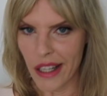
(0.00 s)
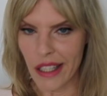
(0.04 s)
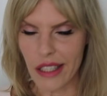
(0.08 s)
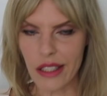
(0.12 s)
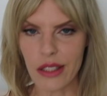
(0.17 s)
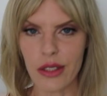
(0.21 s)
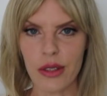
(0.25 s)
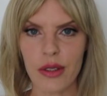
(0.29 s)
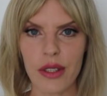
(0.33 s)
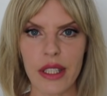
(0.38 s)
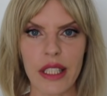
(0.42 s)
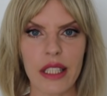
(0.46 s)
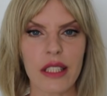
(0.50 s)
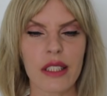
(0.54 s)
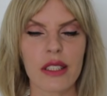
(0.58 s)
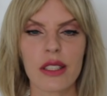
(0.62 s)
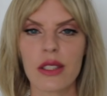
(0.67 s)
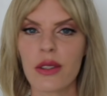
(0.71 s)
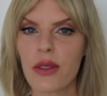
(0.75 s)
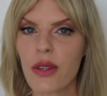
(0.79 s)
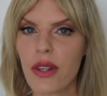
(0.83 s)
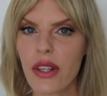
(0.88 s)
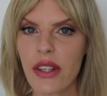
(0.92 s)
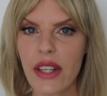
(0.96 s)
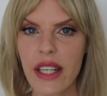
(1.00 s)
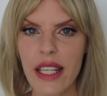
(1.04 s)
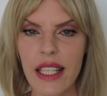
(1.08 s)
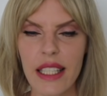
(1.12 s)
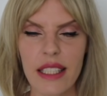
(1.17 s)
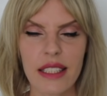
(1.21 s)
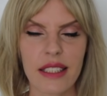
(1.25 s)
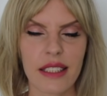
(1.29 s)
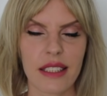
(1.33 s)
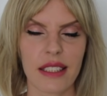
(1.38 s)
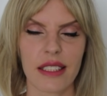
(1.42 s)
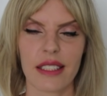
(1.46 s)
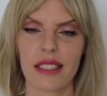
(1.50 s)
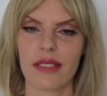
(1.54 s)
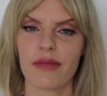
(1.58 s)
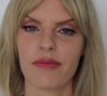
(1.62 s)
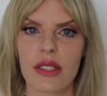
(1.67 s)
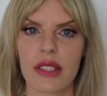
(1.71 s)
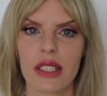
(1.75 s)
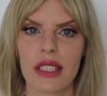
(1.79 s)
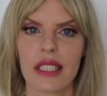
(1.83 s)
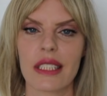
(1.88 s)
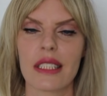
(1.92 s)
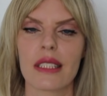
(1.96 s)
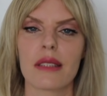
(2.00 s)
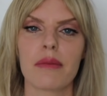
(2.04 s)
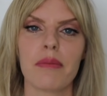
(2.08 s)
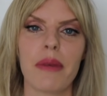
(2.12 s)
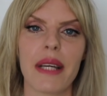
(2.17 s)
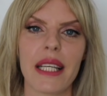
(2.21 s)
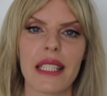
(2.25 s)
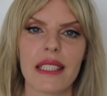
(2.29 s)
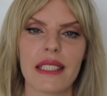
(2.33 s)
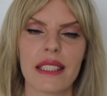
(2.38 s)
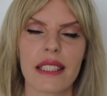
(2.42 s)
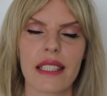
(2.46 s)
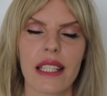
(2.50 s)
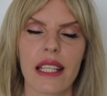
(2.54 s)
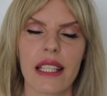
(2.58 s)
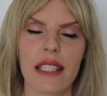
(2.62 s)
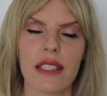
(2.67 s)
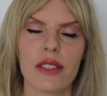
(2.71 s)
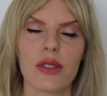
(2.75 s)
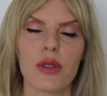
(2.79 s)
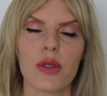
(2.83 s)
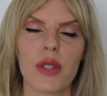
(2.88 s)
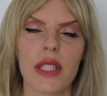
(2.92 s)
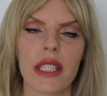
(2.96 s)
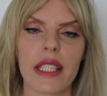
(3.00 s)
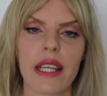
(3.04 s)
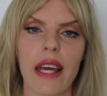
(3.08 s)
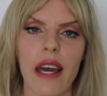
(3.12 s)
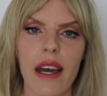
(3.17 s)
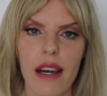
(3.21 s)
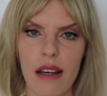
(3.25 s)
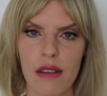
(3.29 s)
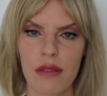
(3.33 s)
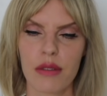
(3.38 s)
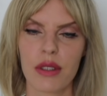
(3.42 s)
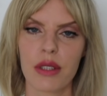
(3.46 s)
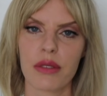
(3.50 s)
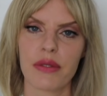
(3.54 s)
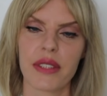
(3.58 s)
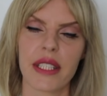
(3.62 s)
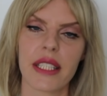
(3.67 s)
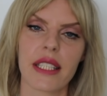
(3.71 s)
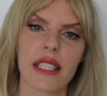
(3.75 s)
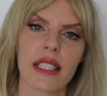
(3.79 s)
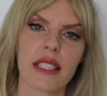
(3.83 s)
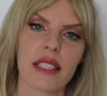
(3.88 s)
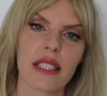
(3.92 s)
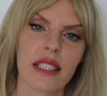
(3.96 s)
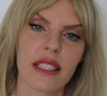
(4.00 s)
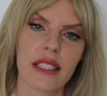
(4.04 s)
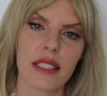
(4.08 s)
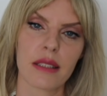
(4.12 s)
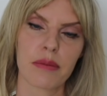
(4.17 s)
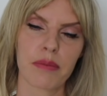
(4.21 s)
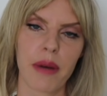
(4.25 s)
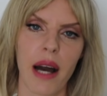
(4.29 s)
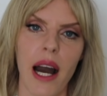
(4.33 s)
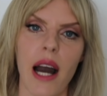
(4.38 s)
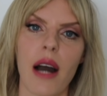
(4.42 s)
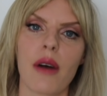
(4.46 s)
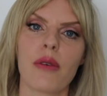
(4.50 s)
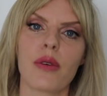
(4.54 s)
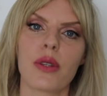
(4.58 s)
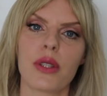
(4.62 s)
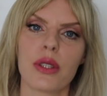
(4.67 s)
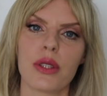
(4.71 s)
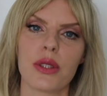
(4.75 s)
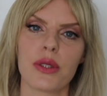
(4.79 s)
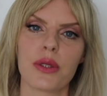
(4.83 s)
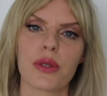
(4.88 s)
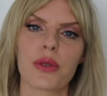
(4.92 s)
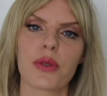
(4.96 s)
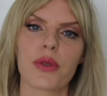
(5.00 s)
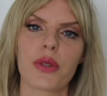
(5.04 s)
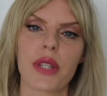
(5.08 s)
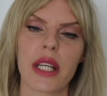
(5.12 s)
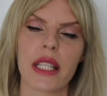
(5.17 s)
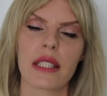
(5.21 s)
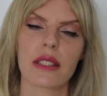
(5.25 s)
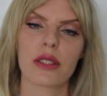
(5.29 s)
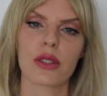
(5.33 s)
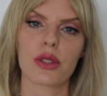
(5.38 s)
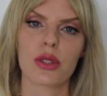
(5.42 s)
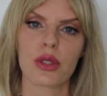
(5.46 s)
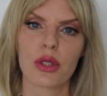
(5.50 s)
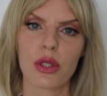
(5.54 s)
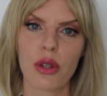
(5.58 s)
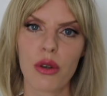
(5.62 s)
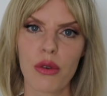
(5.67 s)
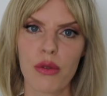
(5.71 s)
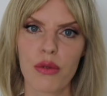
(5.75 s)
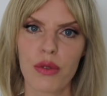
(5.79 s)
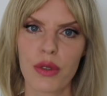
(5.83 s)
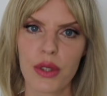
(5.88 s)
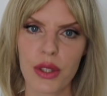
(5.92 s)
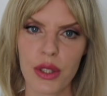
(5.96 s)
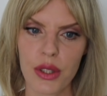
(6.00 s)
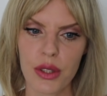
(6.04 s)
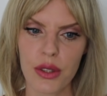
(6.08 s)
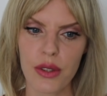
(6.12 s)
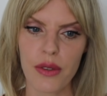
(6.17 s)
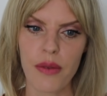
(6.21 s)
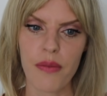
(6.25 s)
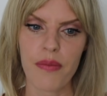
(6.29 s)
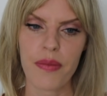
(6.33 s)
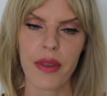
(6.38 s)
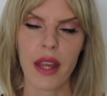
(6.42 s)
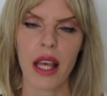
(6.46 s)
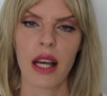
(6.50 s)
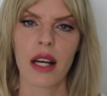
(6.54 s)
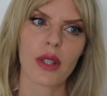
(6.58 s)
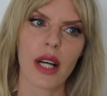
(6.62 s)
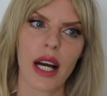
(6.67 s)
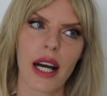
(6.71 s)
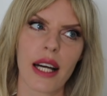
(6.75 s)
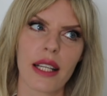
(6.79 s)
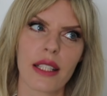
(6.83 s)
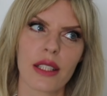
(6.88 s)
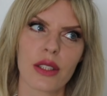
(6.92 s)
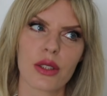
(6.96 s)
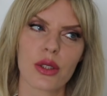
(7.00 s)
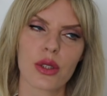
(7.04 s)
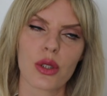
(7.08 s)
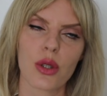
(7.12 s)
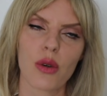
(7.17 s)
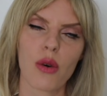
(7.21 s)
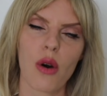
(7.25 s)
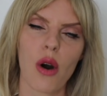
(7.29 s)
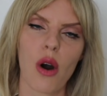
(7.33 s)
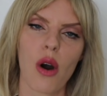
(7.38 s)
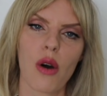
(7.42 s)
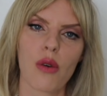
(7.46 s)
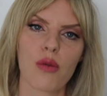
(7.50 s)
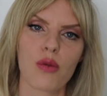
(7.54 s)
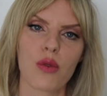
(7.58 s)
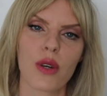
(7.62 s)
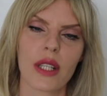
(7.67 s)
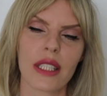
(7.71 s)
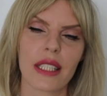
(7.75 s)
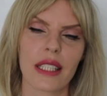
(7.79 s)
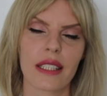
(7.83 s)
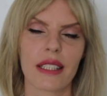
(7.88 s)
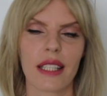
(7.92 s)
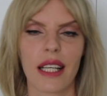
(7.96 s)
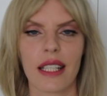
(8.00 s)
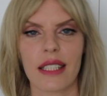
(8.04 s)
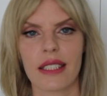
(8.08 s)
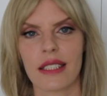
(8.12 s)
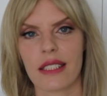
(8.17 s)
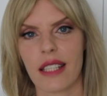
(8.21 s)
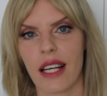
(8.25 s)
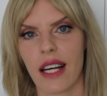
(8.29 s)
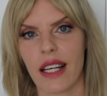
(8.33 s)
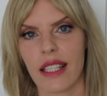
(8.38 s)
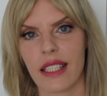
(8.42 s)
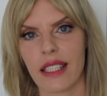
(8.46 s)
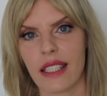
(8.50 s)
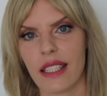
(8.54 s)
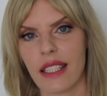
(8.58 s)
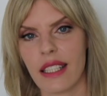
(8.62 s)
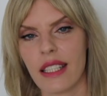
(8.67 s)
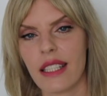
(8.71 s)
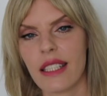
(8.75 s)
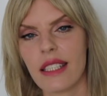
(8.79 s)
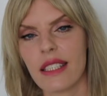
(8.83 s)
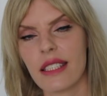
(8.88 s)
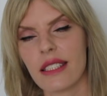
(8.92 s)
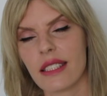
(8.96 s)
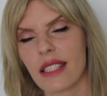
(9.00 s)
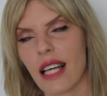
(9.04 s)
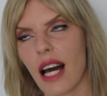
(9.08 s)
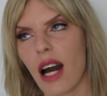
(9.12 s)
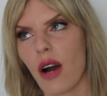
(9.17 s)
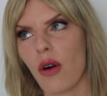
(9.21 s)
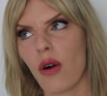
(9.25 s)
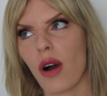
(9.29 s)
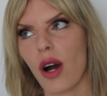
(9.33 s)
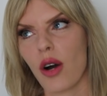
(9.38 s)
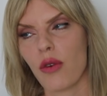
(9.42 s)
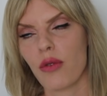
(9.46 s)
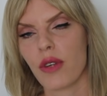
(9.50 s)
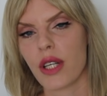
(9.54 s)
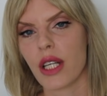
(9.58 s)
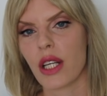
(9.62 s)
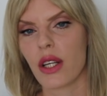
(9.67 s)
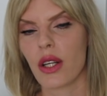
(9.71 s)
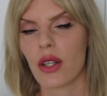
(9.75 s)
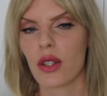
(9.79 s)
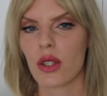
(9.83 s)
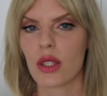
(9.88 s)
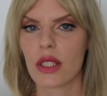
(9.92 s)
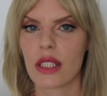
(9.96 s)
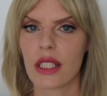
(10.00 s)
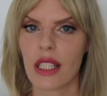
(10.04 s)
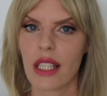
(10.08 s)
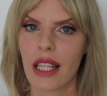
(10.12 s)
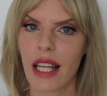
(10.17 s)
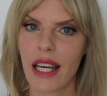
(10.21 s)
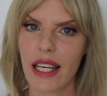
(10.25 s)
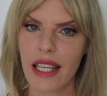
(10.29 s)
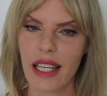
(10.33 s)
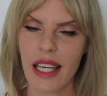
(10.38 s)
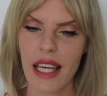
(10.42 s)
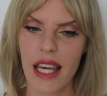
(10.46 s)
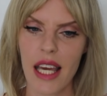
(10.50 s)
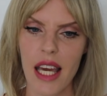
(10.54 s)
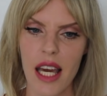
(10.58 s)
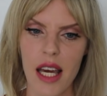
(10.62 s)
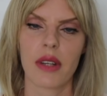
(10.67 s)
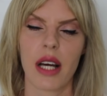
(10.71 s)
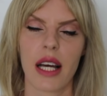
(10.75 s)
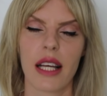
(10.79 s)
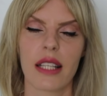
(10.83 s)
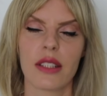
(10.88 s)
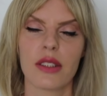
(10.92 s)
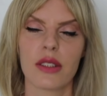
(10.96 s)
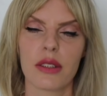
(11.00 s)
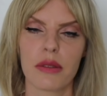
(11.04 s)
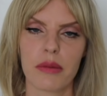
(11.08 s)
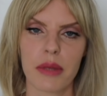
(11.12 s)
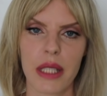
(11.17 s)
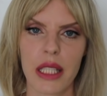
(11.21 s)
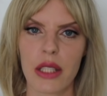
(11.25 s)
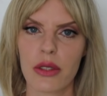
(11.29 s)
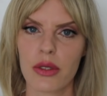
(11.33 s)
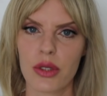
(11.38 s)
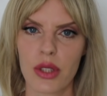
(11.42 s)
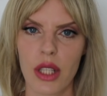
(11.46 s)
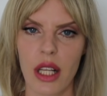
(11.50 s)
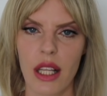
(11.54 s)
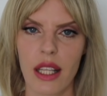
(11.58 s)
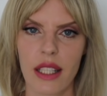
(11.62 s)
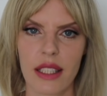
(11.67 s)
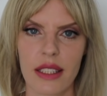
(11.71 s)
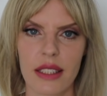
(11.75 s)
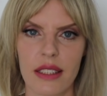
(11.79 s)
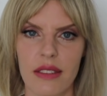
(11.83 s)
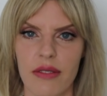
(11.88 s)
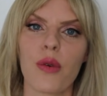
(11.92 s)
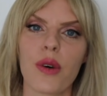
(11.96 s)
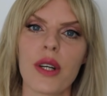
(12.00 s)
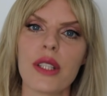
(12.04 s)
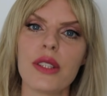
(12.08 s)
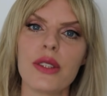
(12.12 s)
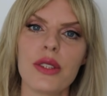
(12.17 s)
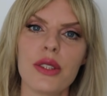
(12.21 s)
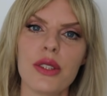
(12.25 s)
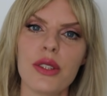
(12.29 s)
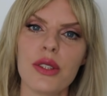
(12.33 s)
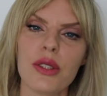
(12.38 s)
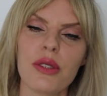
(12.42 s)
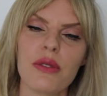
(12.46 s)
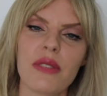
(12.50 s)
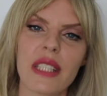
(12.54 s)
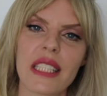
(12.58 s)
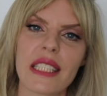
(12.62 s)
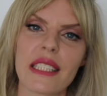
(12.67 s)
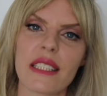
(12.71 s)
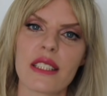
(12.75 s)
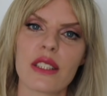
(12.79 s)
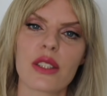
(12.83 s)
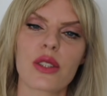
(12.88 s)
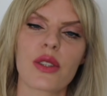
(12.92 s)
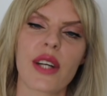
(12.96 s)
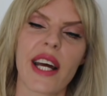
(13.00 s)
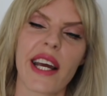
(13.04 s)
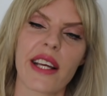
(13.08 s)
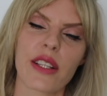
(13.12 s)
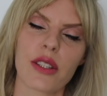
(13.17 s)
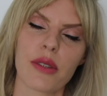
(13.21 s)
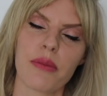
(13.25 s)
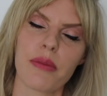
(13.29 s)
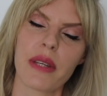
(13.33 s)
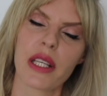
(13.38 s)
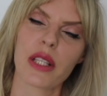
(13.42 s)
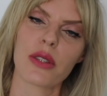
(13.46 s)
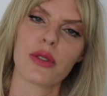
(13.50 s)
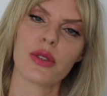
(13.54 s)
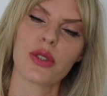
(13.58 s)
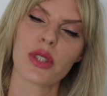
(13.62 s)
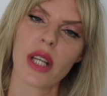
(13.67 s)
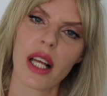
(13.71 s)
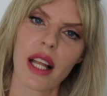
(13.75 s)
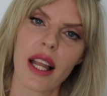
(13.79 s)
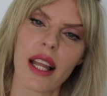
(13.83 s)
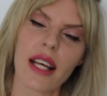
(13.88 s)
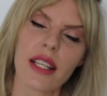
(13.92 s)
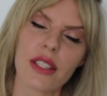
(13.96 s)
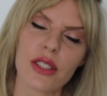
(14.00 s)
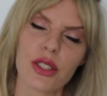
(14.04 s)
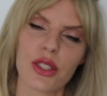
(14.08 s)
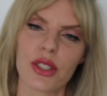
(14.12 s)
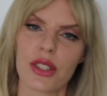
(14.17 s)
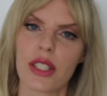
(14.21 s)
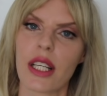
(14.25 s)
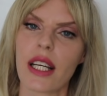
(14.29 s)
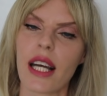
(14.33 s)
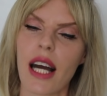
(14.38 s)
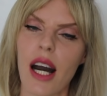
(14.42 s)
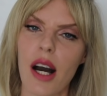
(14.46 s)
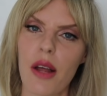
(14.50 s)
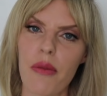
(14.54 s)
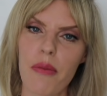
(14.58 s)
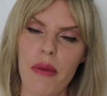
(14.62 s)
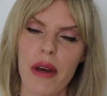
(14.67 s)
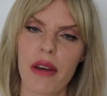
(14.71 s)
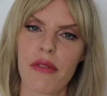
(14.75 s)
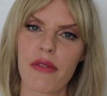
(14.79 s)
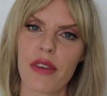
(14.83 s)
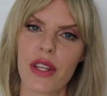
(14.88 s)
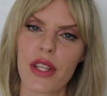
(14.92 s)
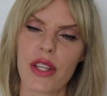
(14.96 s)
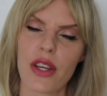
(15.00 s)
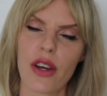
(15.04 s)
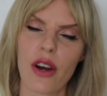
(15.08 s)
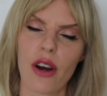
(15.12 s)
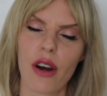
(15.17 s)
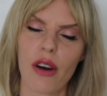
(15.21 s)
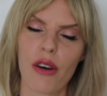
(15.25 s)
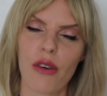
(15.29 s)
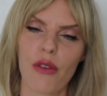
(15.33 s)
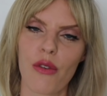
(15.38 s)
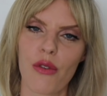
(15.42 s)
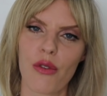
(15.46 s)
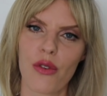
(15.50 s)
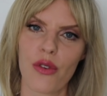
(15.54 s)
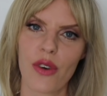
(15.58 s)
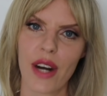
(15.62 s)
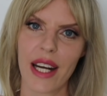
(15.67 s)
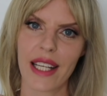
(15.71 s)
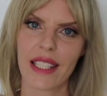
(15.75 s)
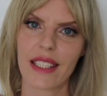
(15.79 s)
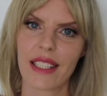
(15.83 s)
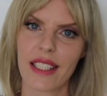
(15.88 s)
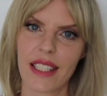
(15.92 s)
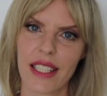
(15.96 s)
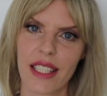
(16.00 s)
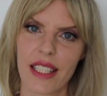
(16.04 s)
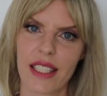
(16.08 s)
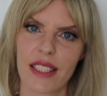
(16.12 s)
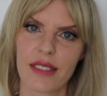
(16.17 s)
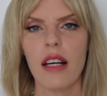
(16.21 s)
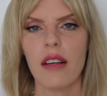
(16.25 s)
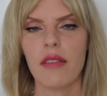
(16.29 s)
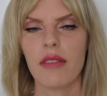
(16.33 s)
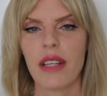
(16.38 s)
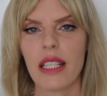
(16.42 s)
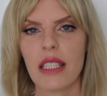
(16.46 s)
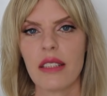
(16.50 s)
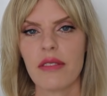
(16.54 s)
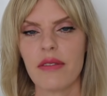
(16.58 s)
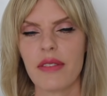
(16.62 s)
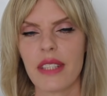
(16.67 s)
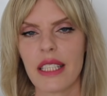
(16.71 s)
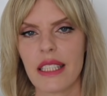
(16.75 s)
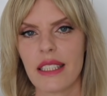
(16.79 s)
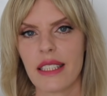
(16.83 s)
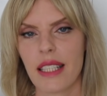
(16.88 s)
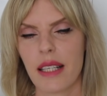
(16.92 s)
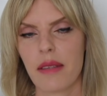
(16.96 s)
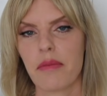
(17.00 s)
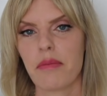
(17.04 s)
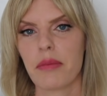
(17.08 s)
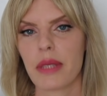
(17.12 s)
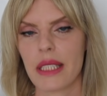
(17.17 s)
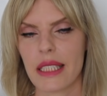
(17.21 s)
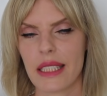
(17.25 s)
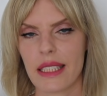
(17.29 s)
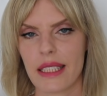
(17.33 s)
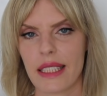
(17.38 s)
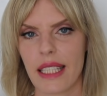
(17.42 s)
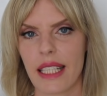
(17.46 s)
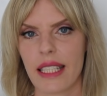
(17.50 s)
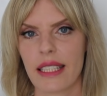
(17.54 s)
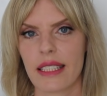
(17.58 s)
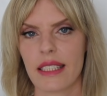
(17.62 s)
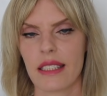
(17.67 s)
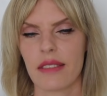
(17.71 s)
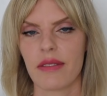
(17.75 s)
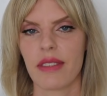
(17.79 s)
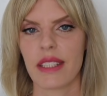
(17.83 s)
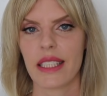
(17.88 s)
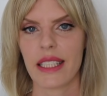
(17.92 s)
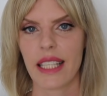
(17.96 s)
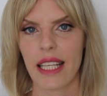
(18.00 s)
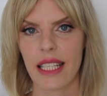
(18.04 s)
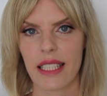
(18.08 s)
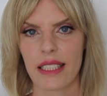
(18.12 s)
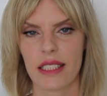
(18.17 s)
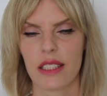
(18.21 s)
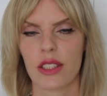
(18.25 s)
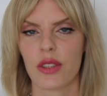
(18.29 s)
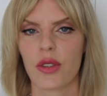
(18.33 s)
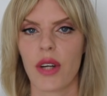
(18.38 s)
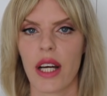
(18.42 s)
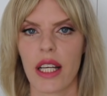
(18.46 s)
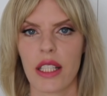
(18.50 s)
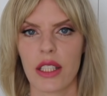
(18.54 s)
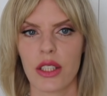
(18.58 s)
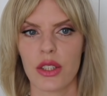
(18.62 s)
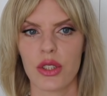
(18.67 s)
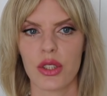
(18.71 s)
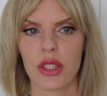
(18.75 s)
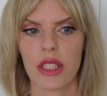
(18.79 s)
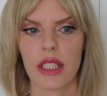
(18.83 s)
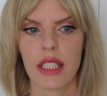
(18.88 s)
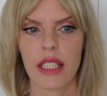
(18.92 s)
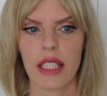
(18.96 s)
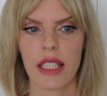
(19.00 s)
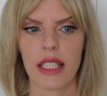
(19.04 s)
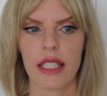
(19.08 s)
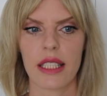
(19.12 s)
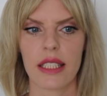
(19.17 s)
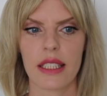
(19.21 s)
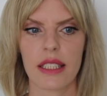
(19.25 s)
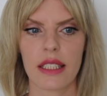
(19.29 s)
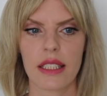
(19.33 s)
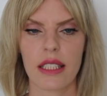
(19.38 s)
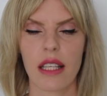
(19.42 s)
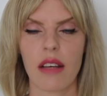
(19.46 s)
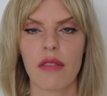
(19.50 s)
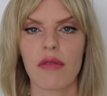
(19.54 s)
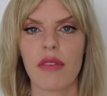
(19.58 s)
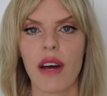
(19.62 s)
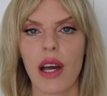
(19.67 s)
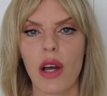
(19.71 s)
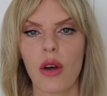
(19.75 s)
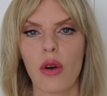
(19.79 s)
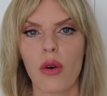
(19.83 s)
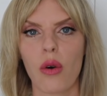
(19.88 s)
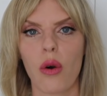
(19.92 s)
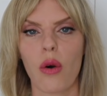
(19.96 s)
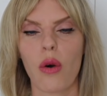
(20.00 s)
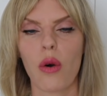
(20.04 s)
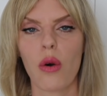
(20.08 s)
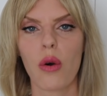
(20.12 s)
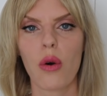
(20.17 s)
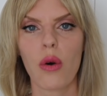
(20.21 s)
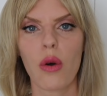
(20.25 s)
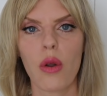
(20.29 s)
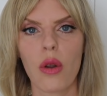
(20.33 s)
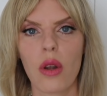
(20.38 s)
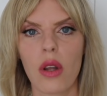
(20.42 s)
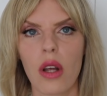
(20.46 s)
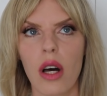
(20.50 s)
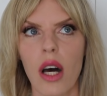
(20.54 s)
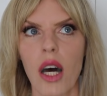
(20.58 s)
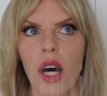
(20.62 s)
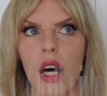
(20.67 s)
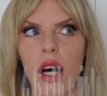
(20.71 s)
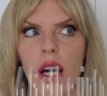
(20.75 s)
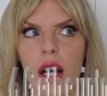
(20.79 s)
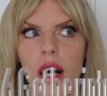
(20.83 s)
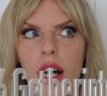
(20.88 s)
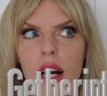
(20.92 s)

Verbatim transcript: you ignore it because he's basically doing everything in his power to create a show for you kind of show off what a nice guy he is how other girls like him and to make you jealous what to do when he's trying to make you jealous check out my video right here then the number six the next strategy is the goal